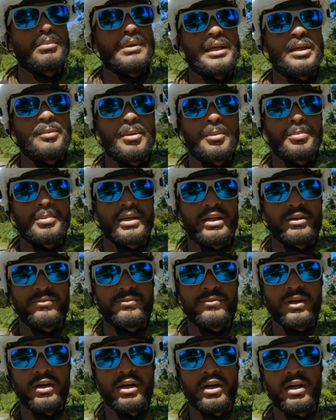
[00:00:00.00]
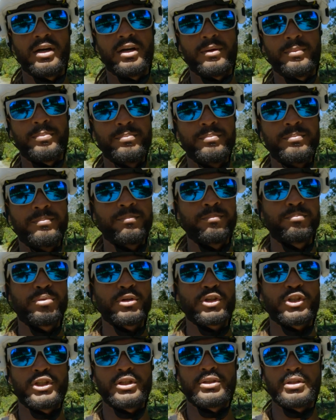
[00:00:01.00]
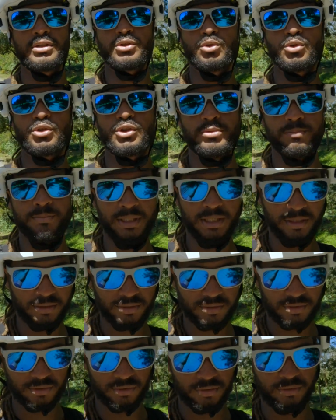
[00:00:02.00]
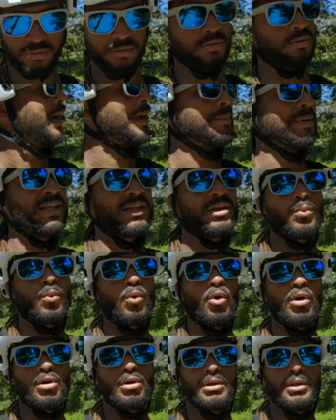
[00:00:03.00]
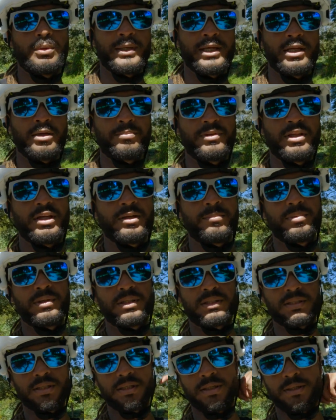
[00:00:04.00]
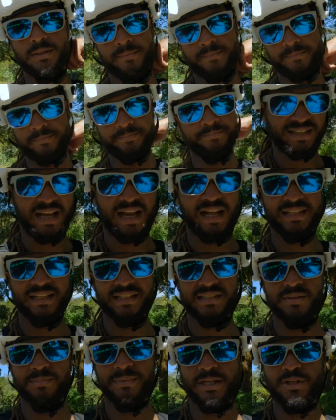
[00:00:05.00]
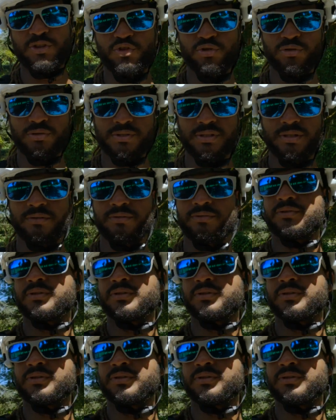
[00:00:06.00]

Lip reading: many people have pushed it on social media, so I may not walk all the way up there, but I'll get some nice drone stuff.